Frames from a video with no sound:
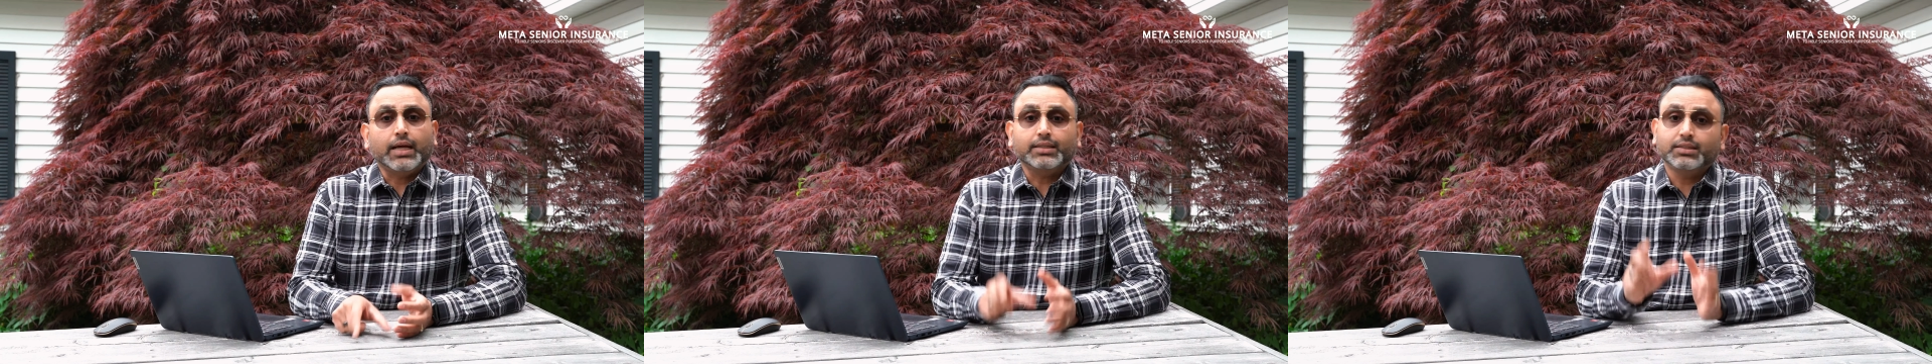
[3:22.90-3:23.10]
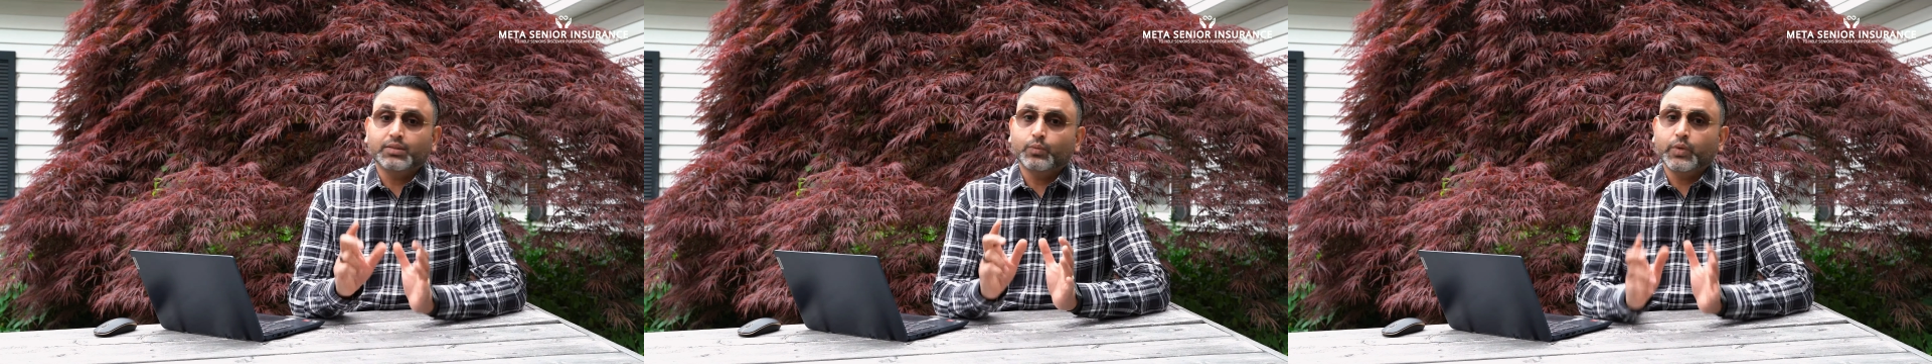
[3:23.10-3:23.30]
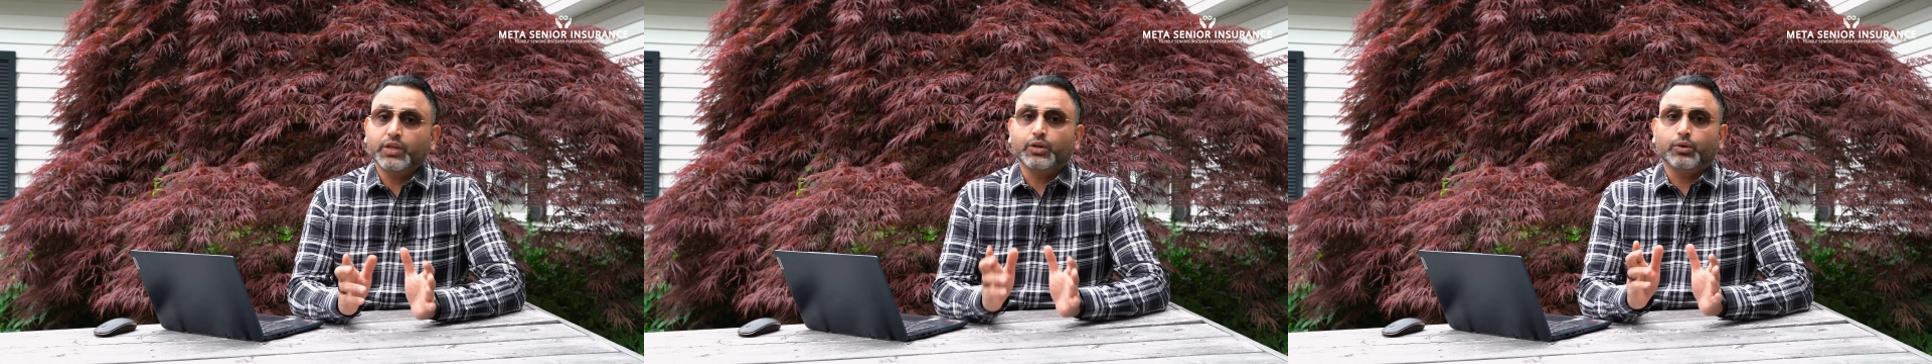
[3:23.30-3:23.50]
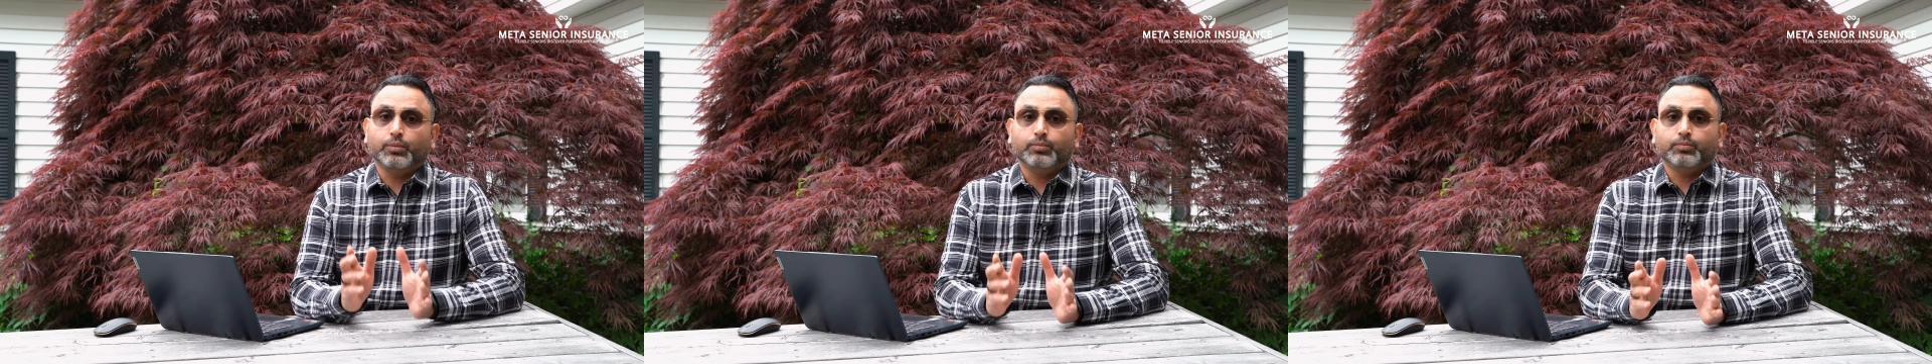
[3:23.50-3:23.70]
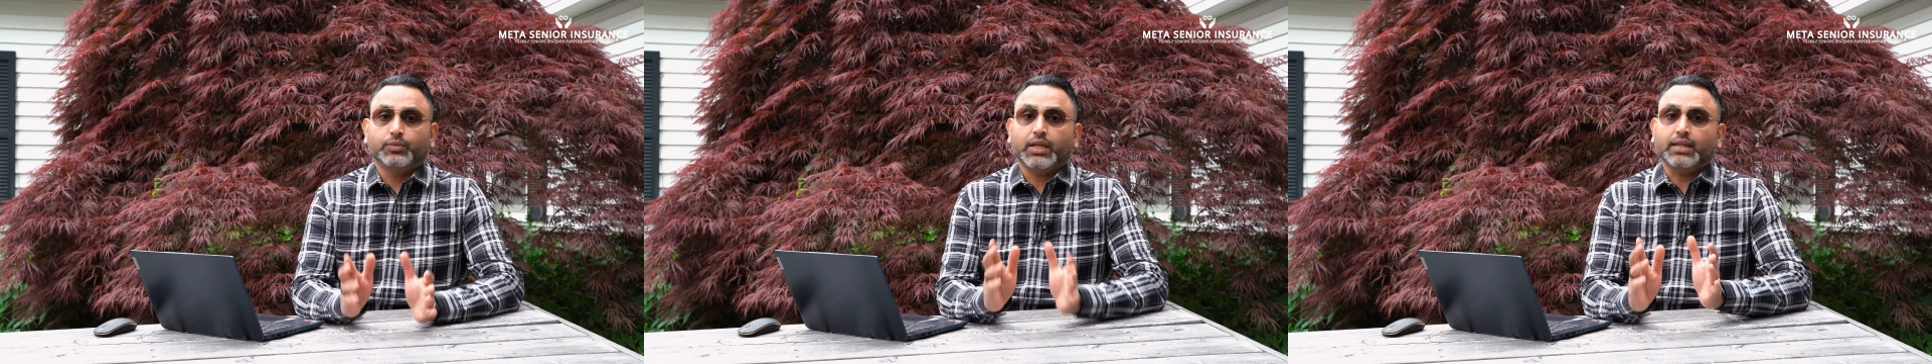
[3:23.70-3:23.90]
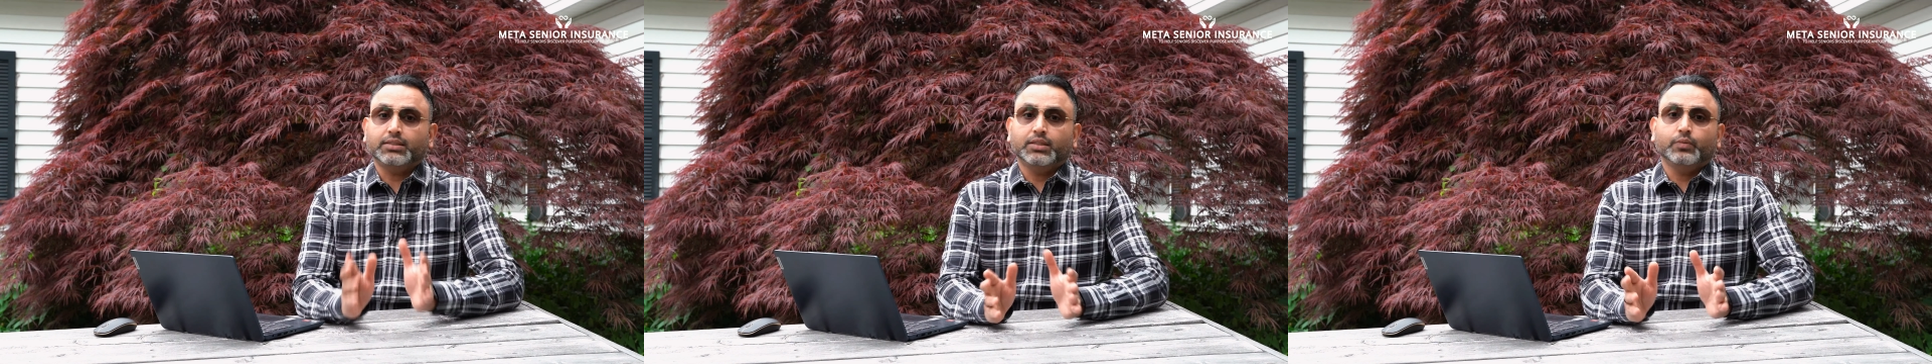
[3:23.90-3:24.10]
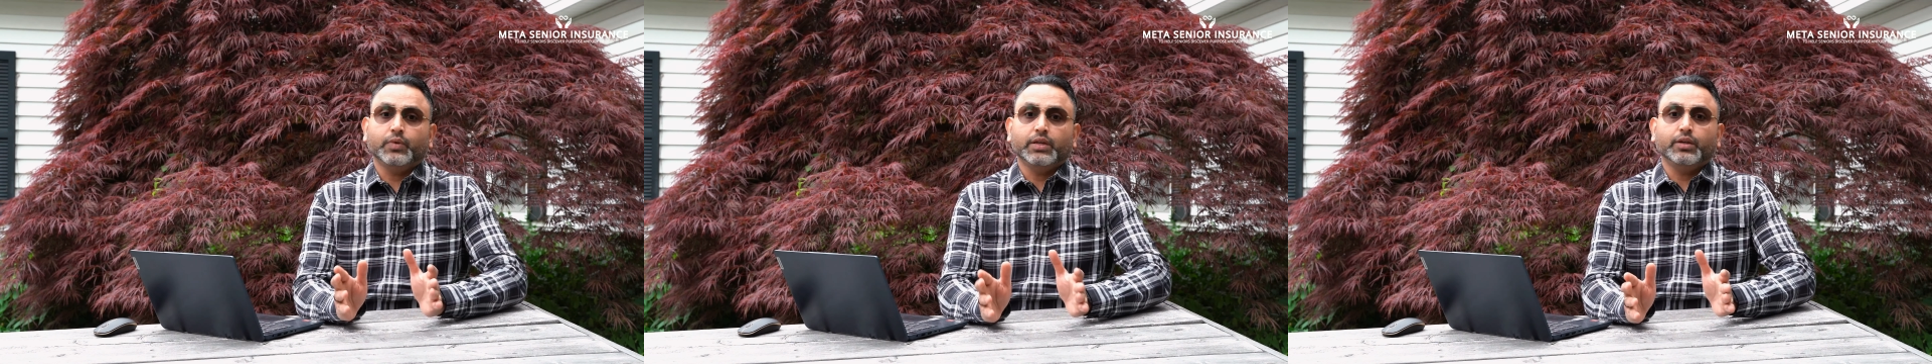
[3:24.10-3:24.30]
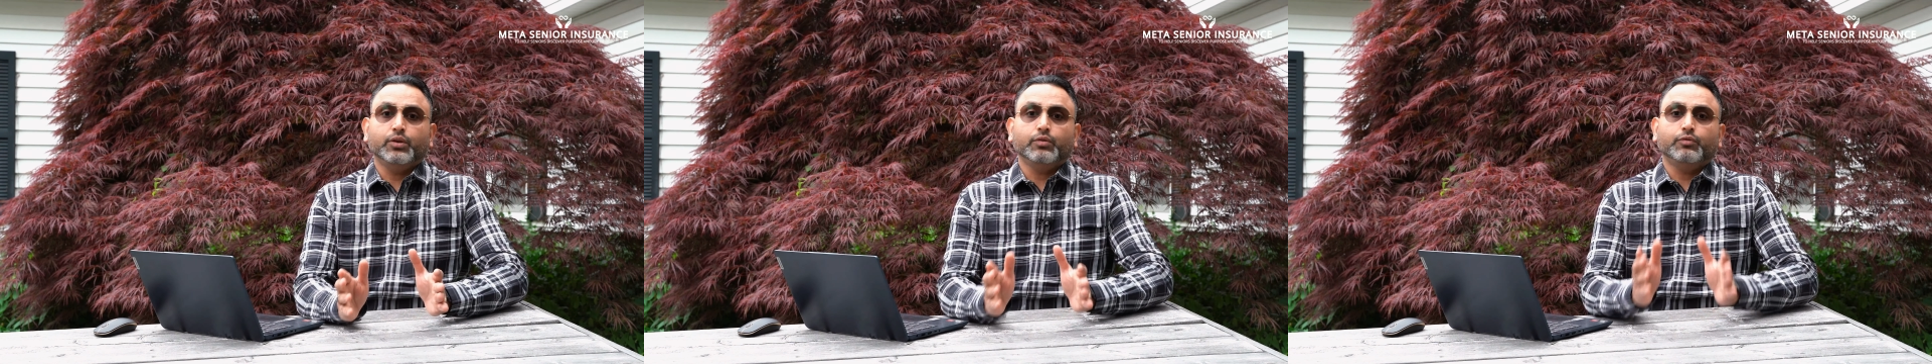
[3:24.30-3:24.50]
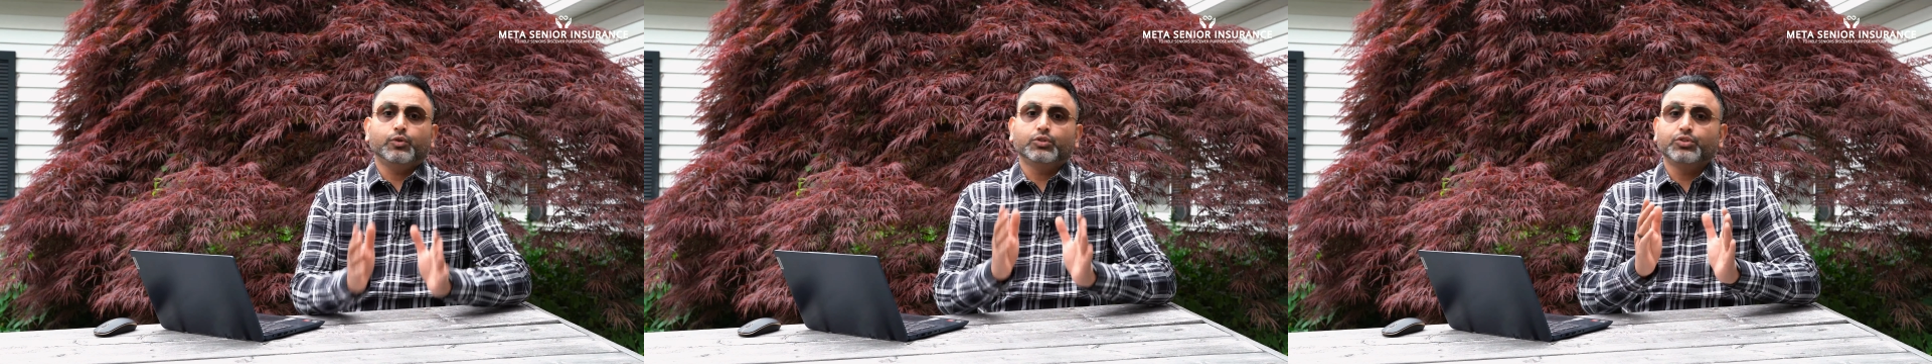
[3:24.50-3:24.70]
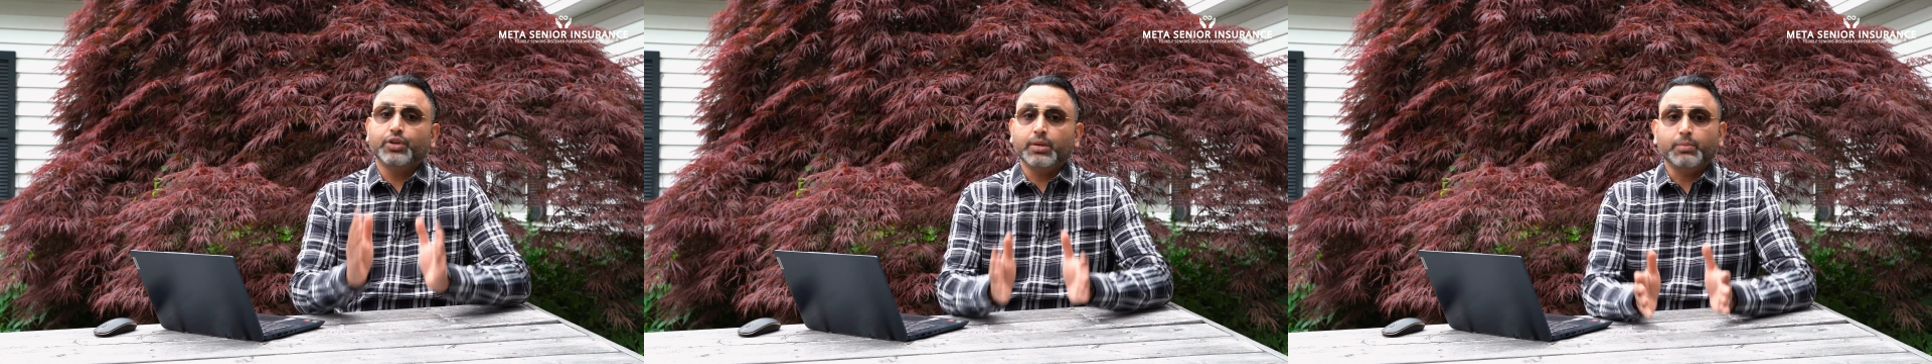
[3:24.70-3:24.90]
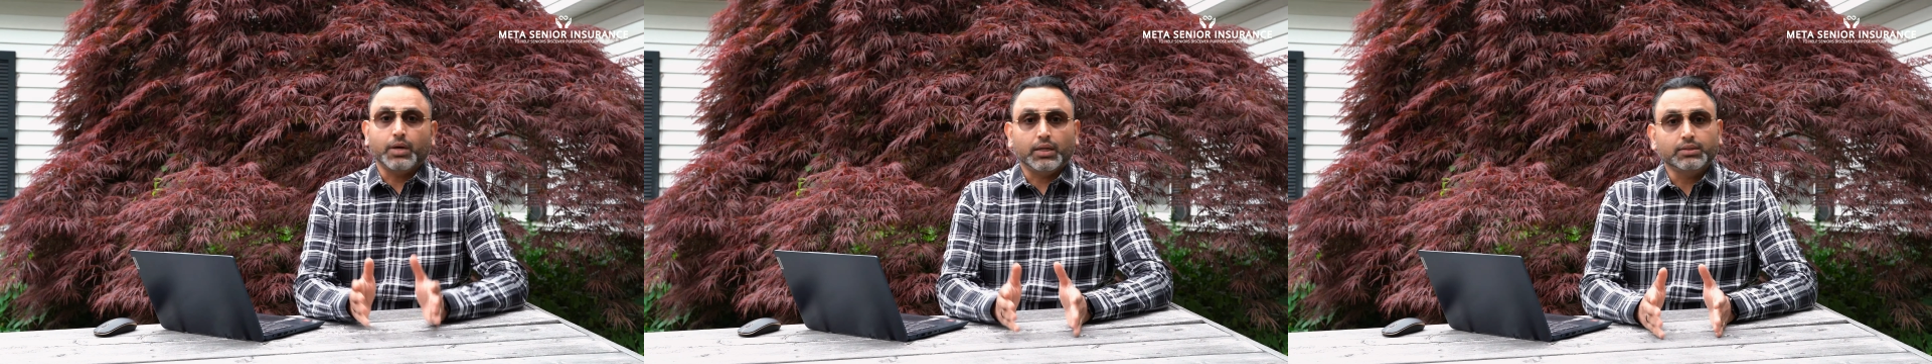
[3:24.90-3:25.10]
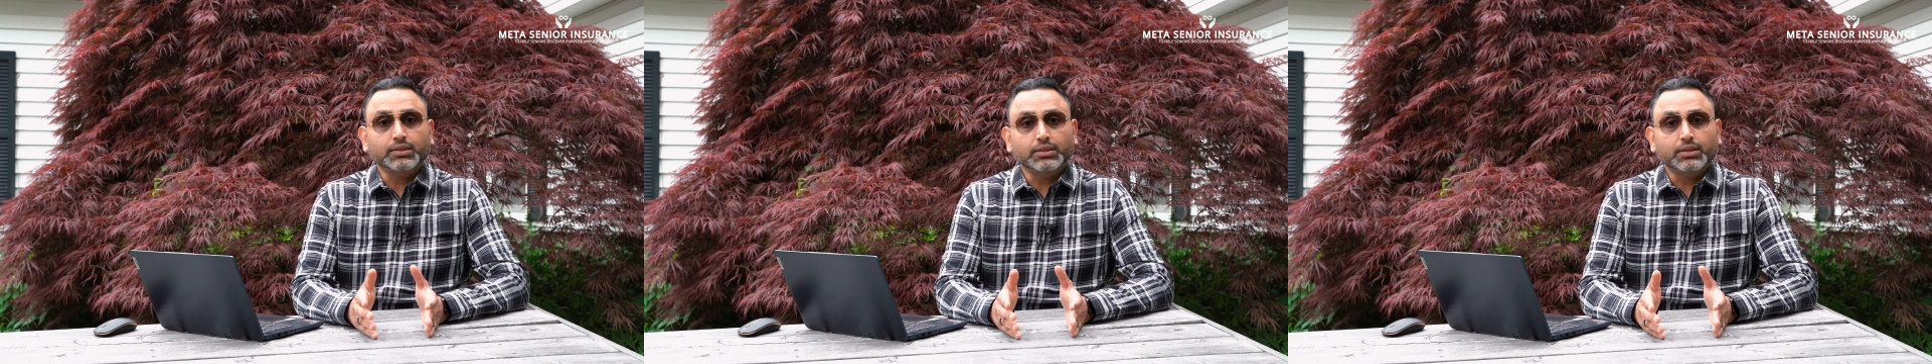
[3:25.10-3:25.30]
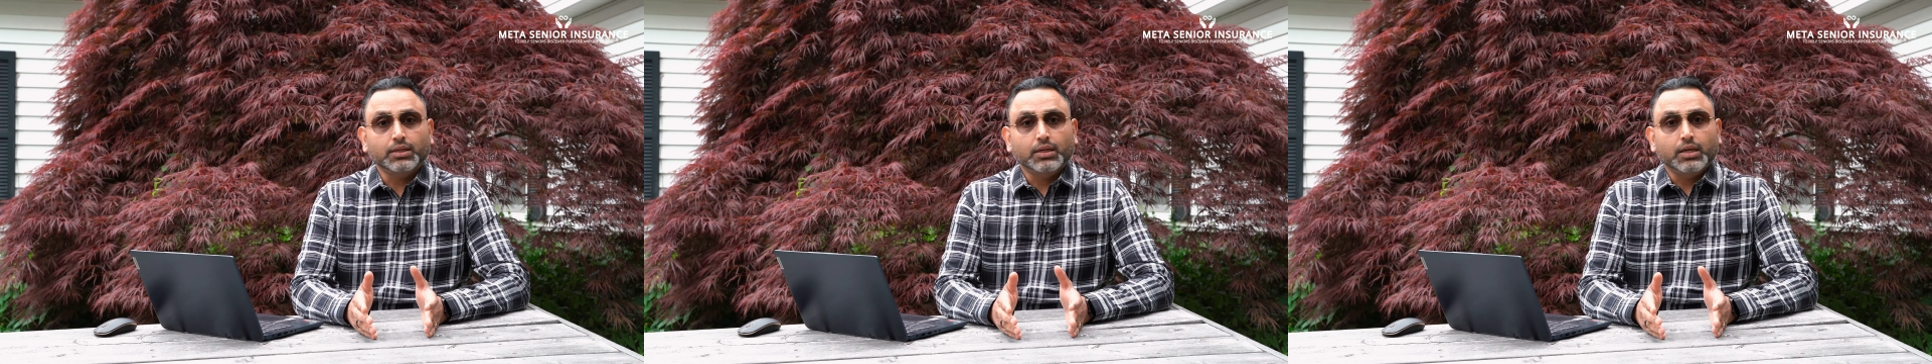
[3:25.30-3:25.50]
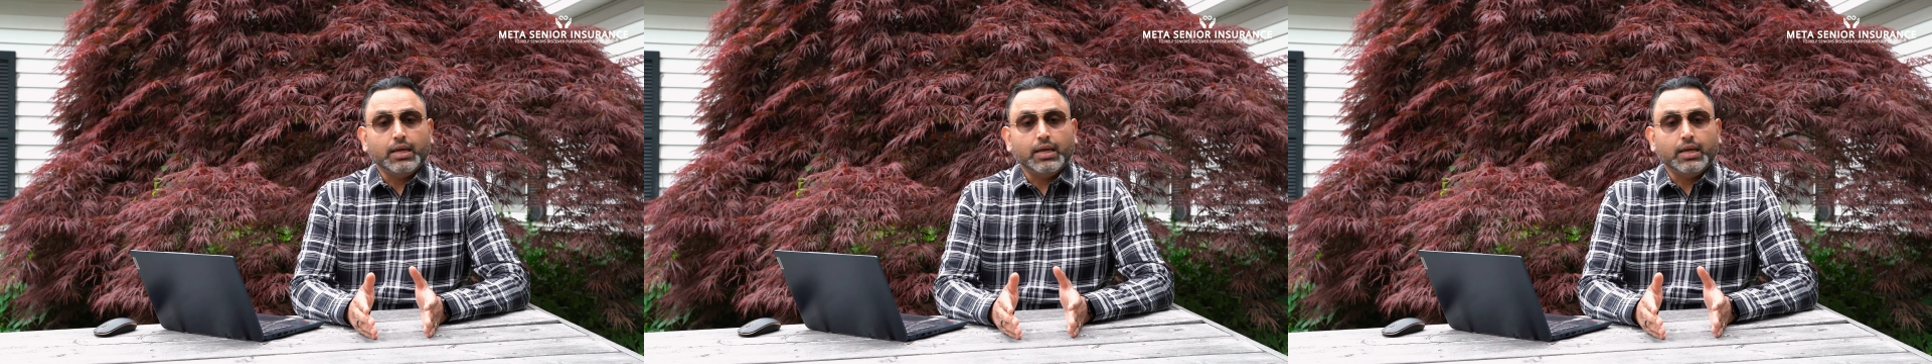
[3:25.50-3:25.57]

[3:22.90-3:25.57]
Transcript: That's the window. That's the window for three months.